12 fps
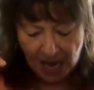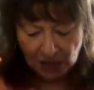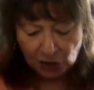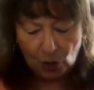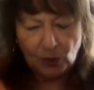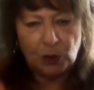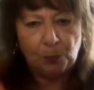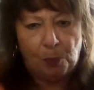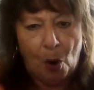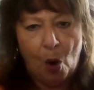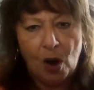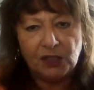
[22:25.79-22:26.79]
So its
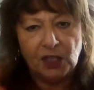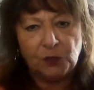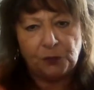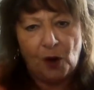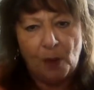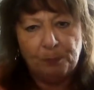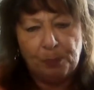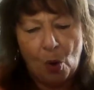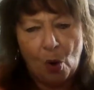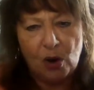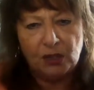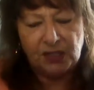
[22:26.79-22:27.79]
paws, its front
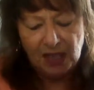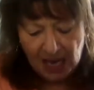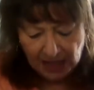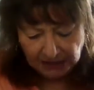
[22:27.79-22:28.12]
paws,